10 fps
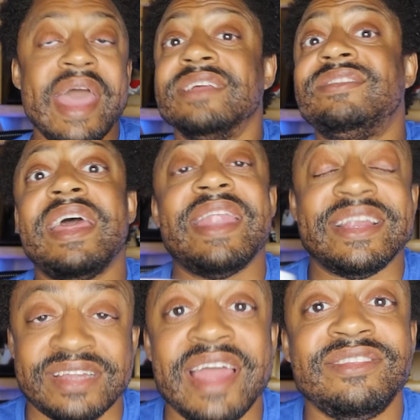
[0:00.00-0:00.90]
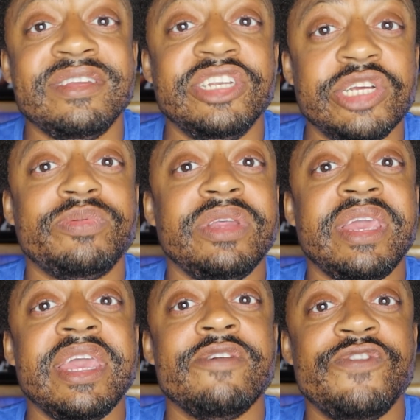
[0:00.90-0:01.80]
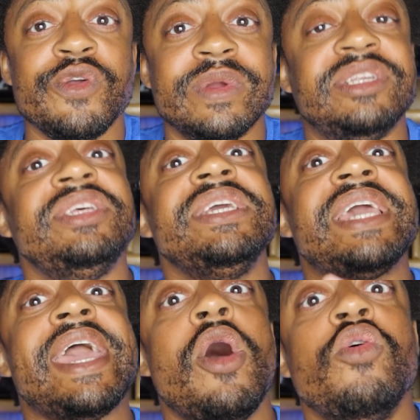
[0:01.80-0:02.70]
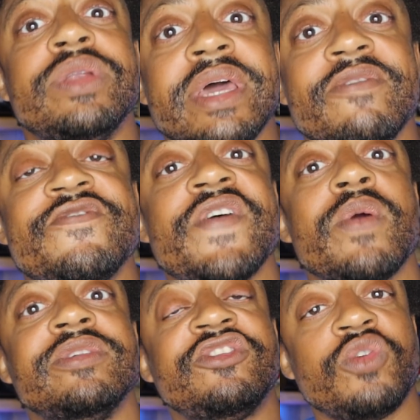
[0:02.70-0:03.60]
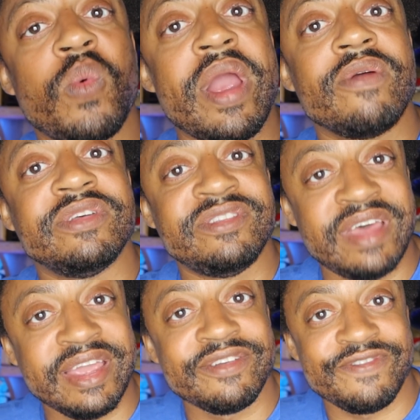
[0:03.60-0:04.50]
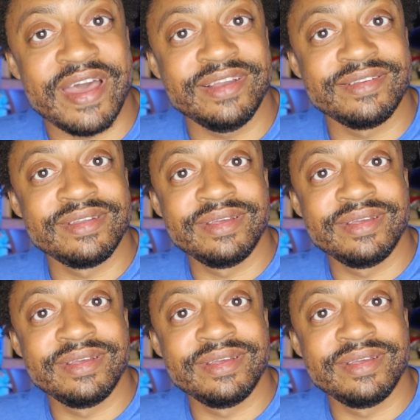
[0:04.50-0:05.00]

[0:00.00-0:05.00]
and say that Tyson the Gypsy King Fury TKO'd him fair and square the second fight,